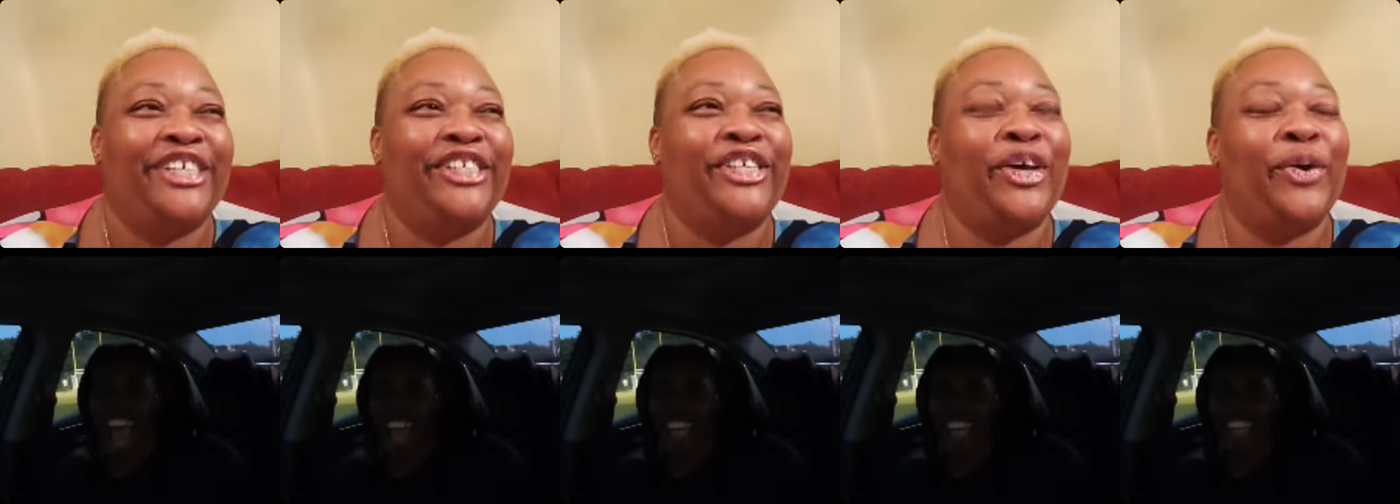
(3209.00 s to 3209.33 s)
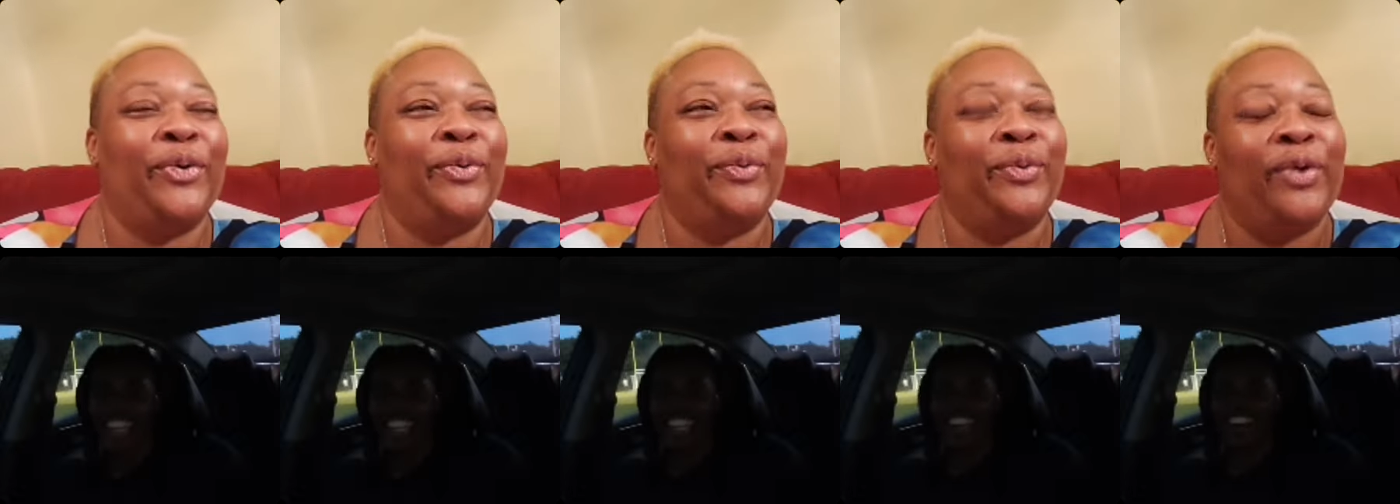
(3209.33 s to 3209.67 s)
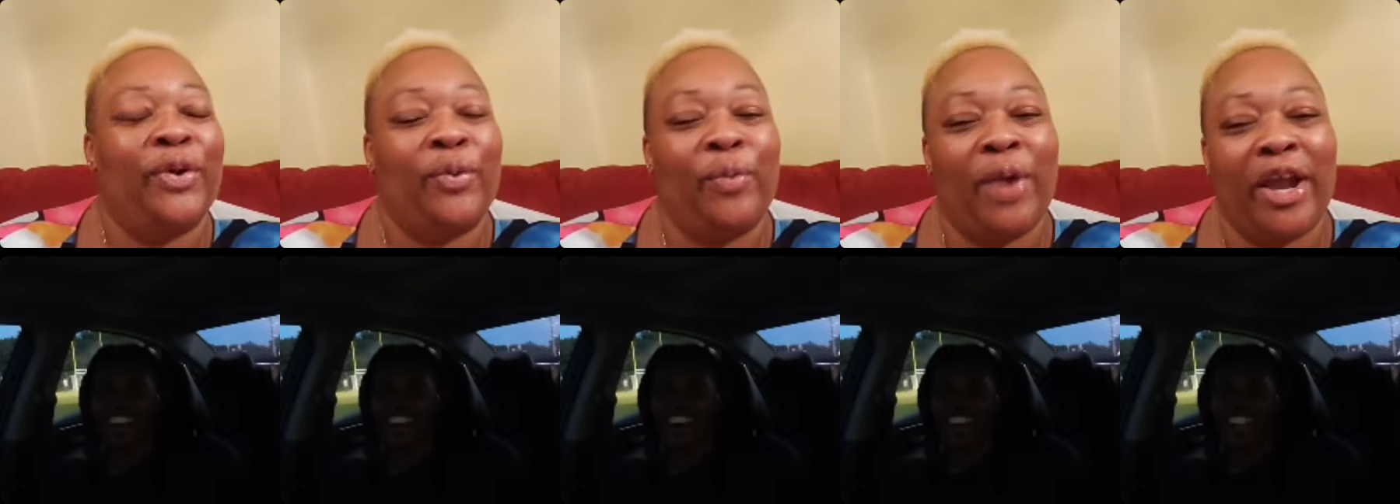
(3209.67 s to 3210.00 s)
so
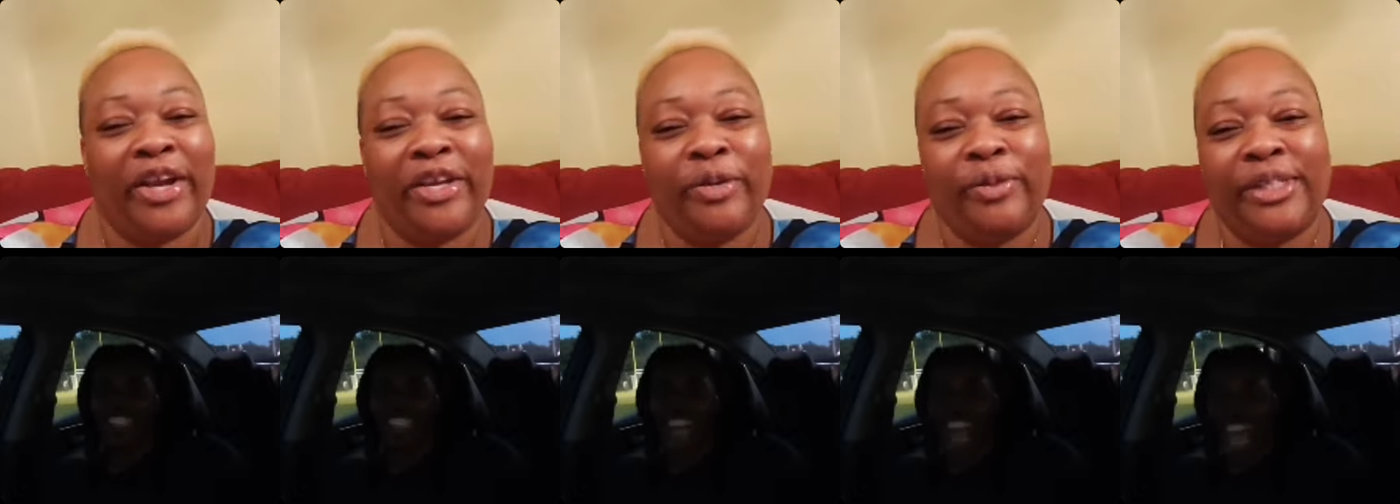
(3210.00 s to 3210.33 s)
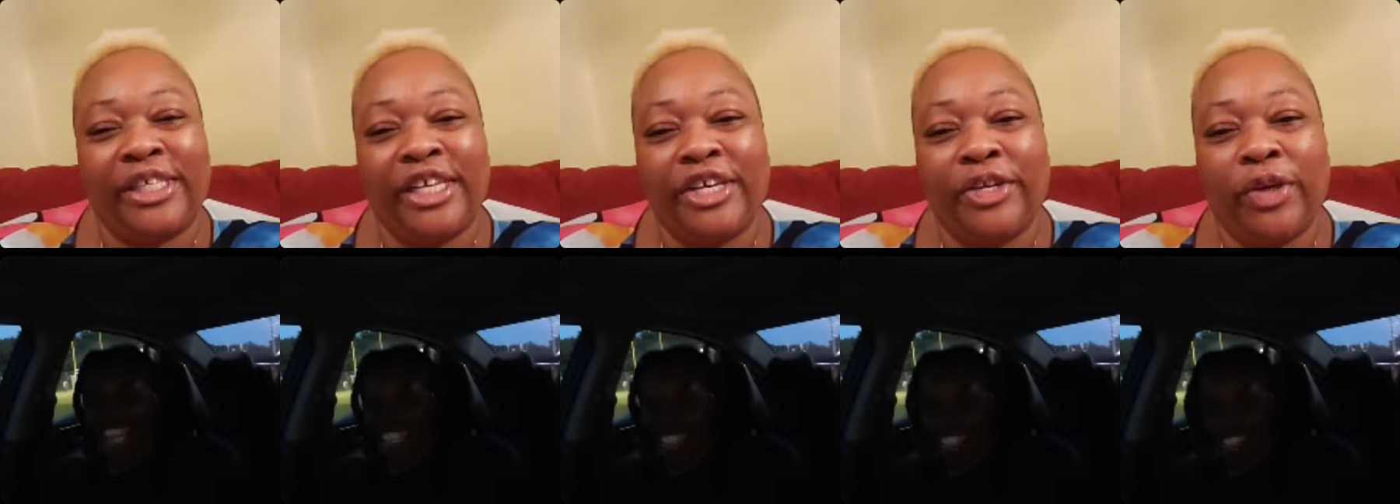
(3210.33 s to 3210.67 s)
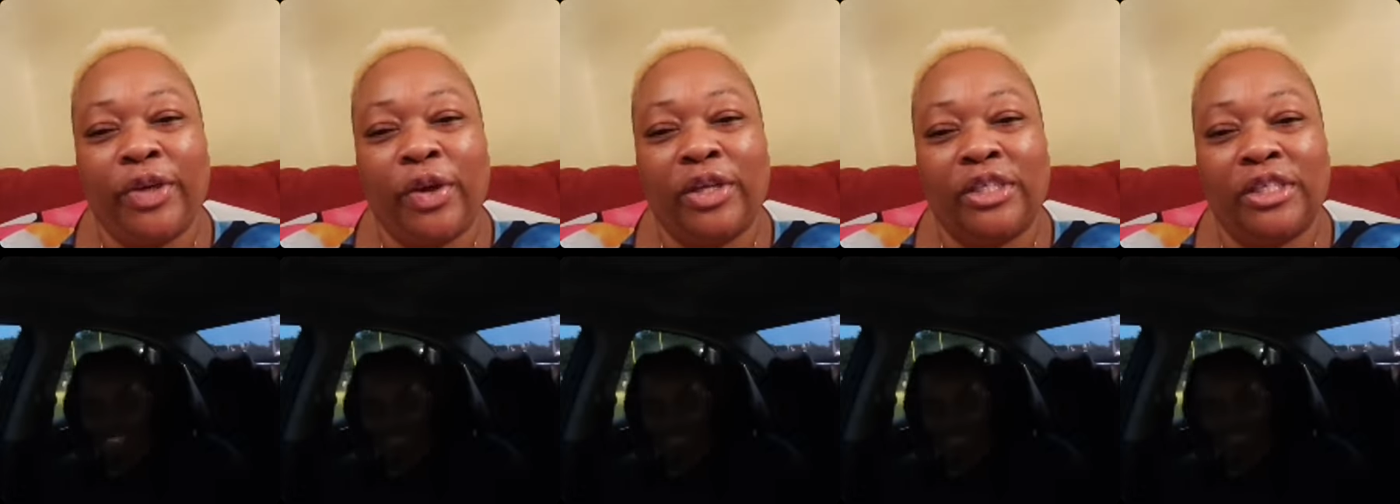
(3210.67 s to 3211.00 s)
where do Jack. you see
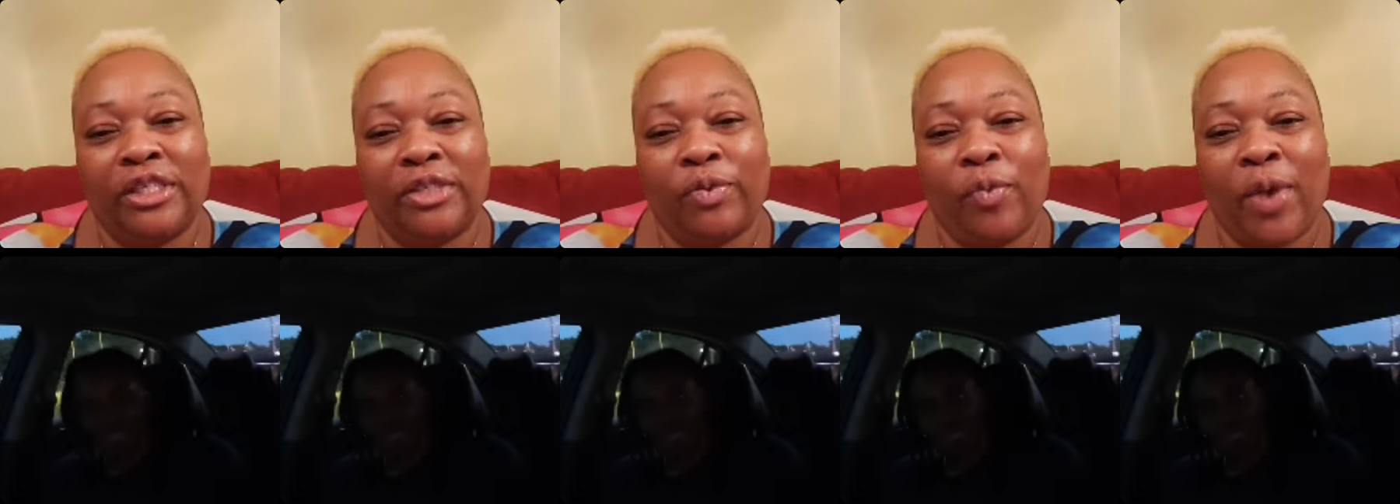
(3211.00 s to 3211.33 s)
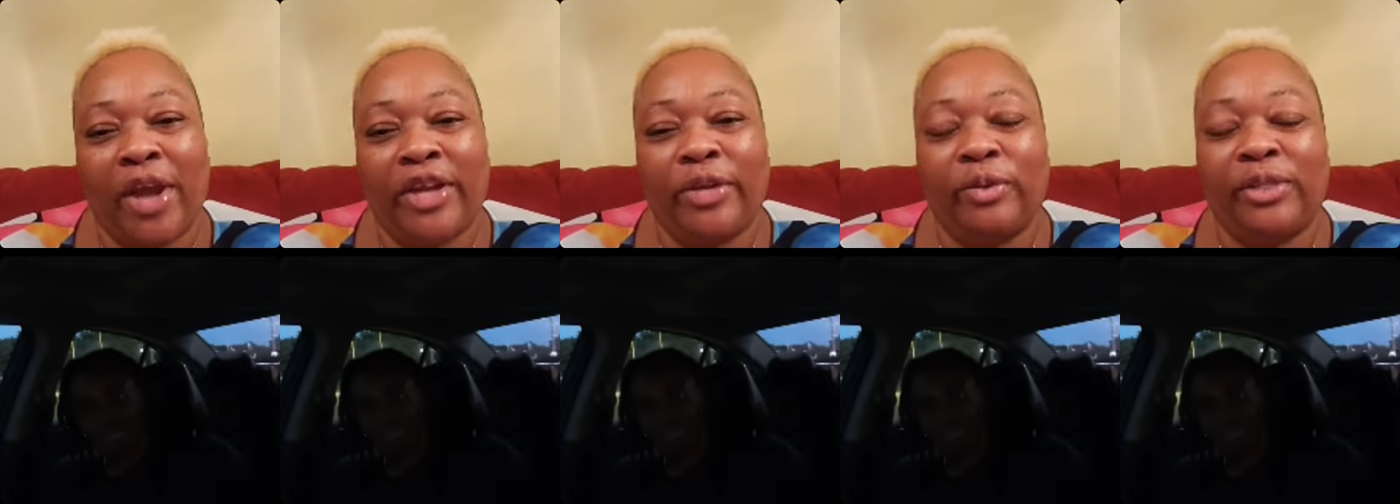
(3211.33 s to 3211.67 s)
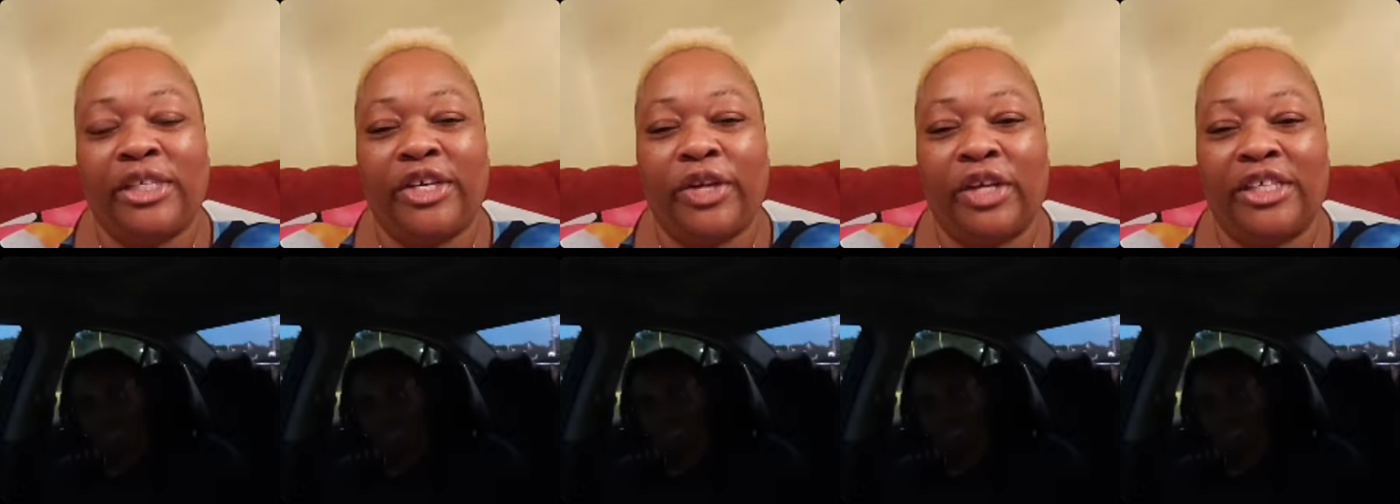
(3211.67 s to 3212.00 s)
your where do you
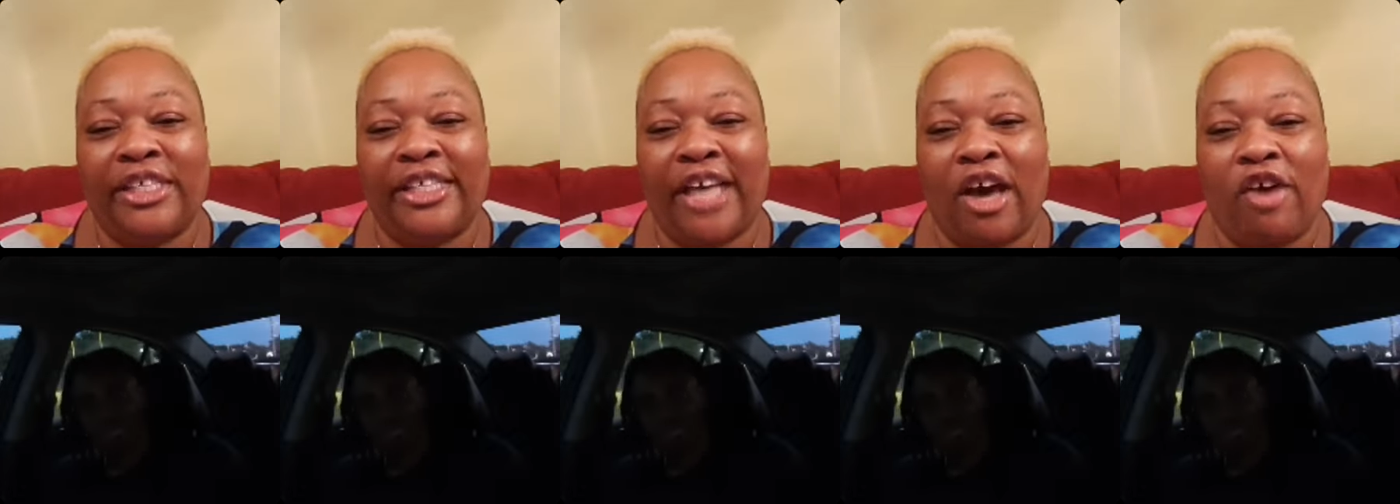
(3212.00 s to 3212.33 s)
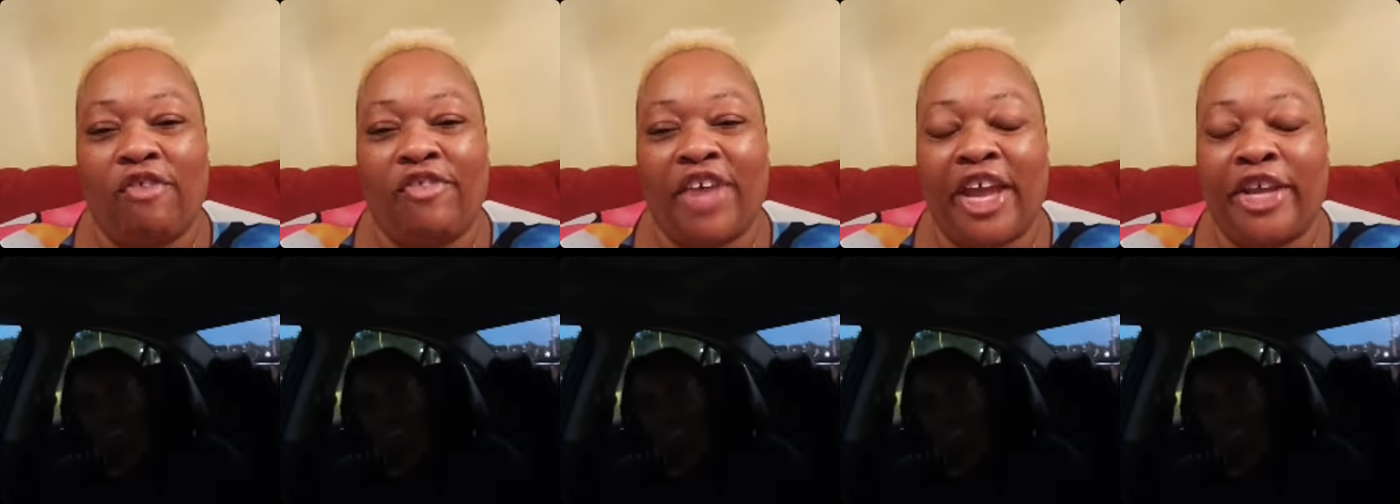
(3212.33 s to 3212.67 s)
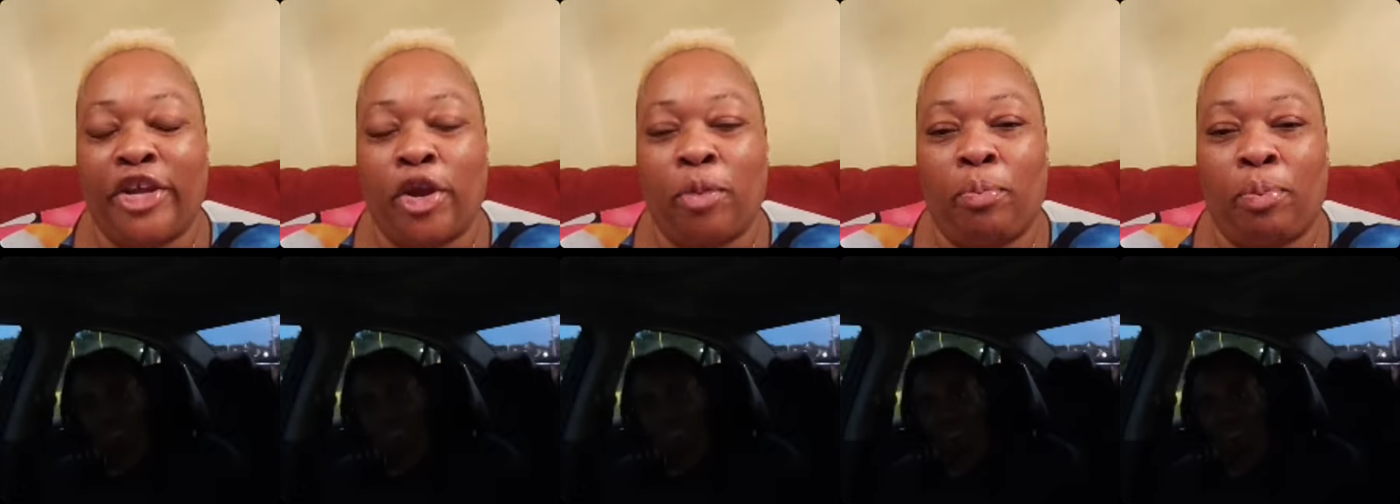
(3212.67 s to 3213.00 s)
see yourself and
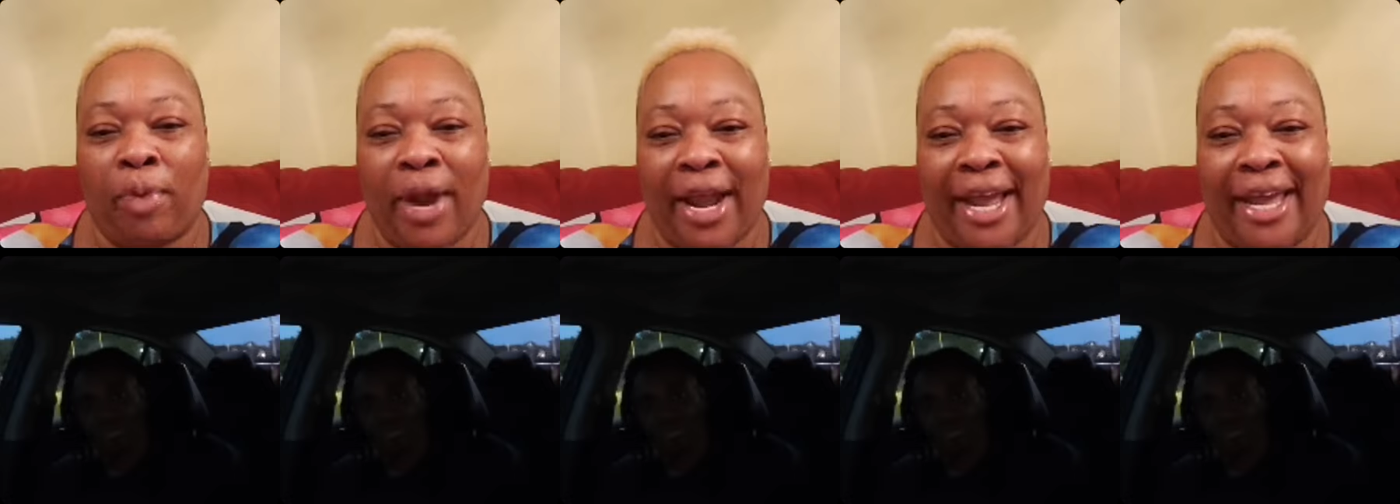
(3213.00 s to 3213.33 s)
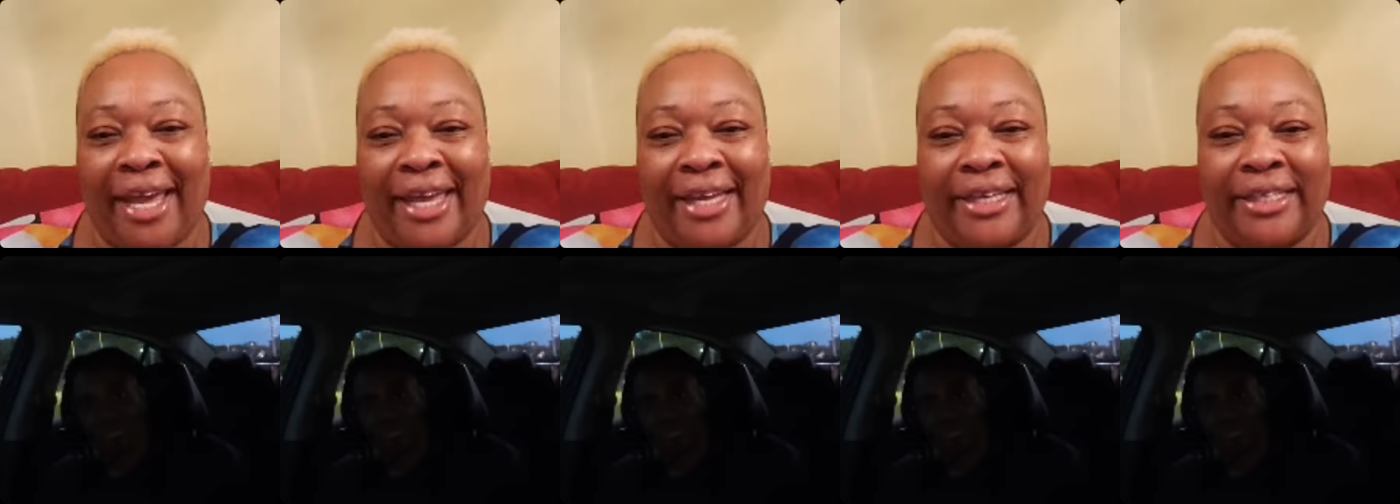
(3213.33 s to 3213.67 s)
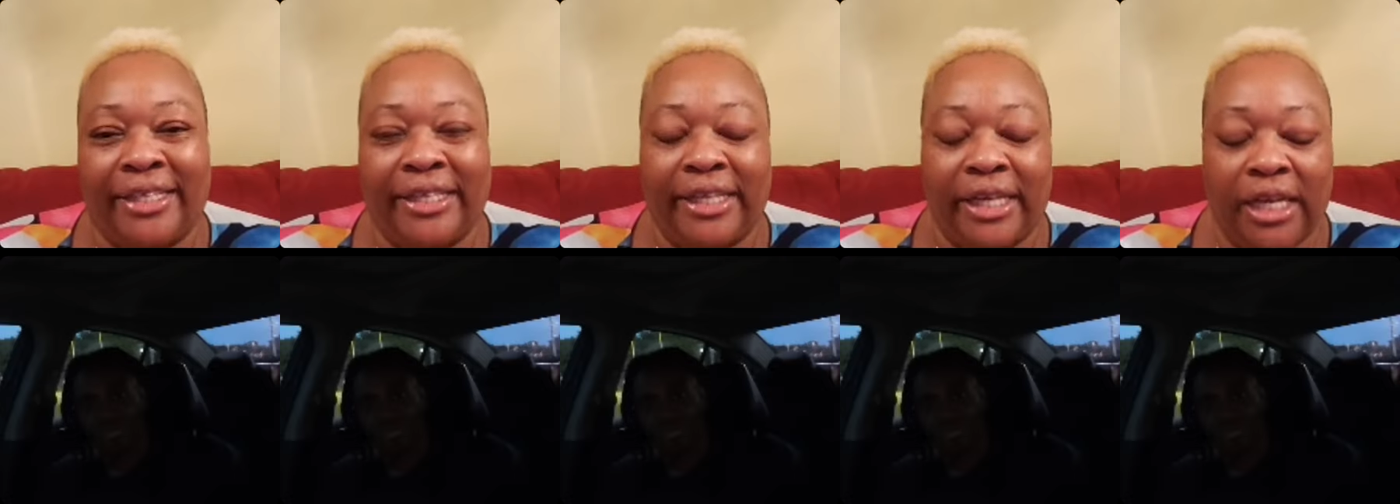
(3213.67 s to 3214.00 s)
your brand